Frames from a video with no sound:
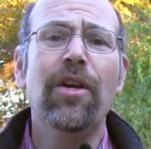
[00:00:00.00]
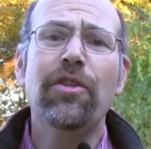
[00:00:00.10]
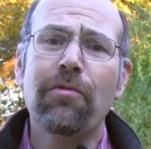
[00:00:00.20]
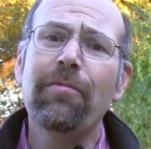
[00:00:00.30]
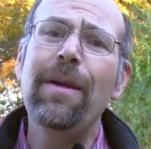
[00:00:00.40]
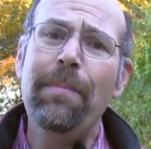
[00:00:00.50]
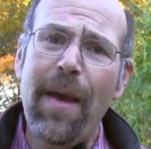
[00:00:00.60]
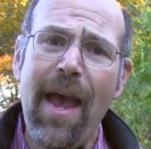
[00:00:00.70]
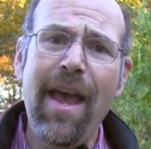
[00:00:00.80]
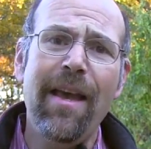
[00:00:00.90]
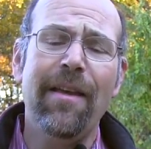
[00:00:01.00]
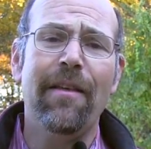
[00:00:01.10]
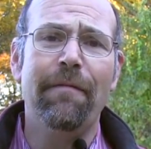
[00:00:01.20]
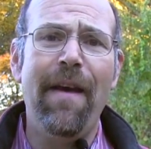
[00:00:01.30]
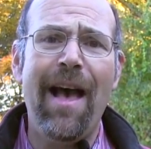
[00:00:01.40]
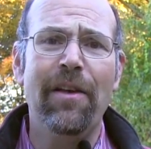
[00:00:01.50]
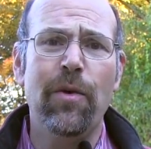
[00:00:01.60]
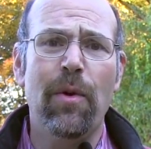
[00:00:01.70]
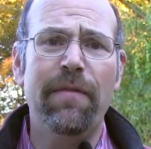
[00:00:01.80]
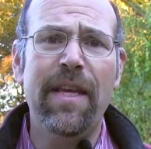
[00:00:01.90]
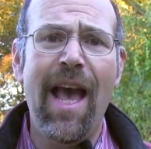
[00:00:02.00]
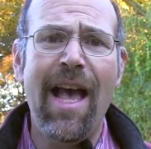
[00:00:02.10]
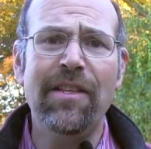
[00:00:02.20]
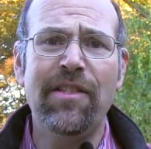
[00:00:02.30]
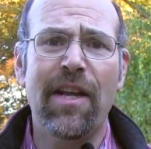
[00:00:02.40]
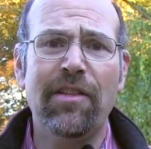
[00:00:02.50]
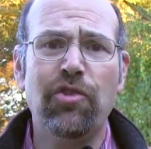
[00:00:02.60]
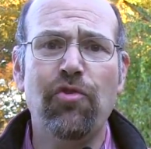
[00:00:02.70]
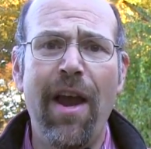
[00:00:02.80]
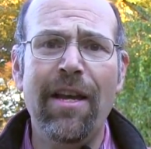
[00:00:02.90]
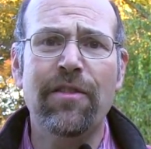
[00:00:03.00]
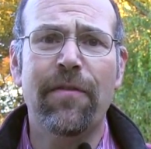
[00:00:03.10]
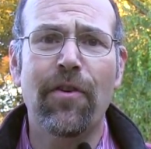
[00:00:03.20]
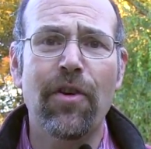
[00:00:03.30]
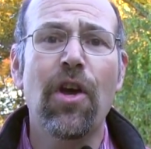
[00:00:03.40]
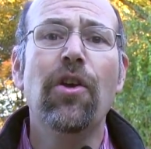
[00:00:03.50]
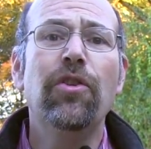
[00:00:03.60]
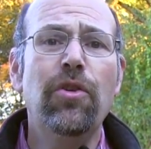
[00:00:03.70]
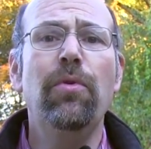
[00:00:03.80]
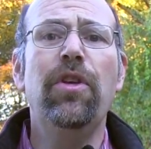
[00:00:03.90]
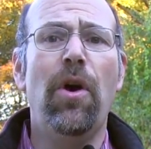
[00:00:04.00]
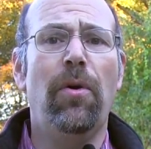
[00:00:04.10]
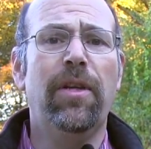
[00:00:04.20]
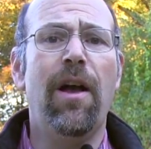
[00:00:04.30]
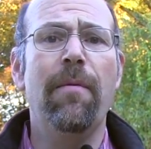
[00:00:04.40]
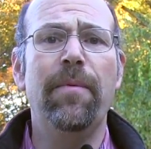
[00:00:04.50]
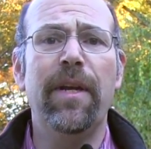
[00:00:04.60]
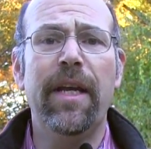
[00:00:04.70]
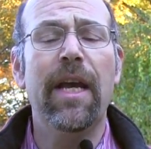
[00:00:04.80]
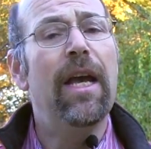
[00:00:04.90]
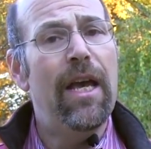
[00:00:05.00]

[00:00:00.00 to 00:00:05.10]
to repay the value of the assets transferred to the old company,